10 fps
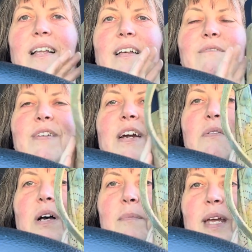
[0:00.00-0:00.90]
Very
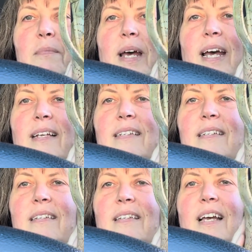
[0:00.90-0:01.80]
well made bags.
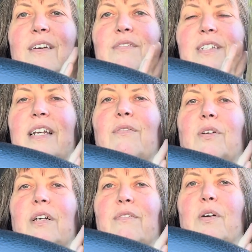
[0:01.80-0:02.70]
I have
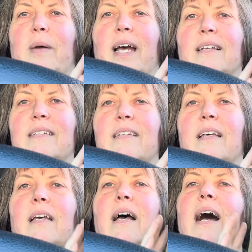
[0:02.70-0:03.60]
several of her bags.
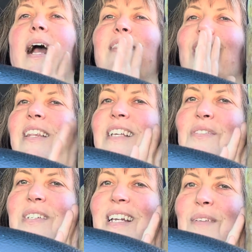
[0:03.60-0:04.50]
I thought this
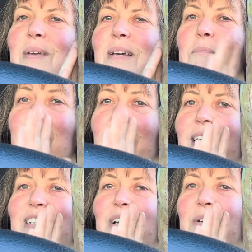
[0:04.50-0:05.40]
was going to be a
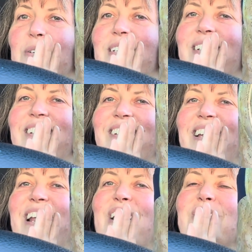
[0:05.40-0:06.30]
big tote,
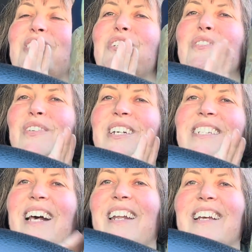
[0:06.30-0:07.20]
and I was super
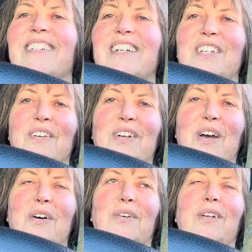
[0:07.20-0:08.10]
excited because I
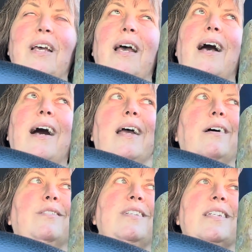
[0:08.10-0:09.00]

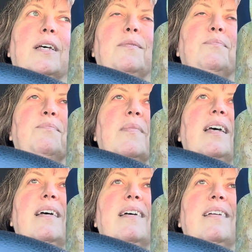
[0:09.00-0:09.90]
own some
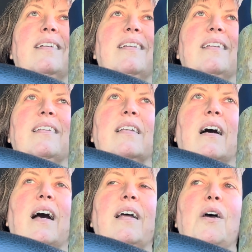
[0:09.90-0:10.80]

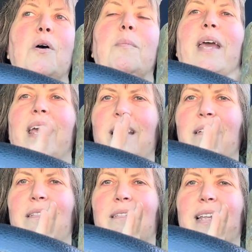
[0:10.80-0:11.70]
not homemade,
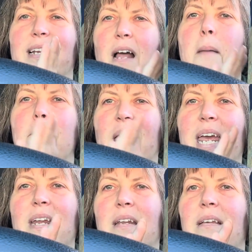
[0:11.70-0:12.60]
like not made.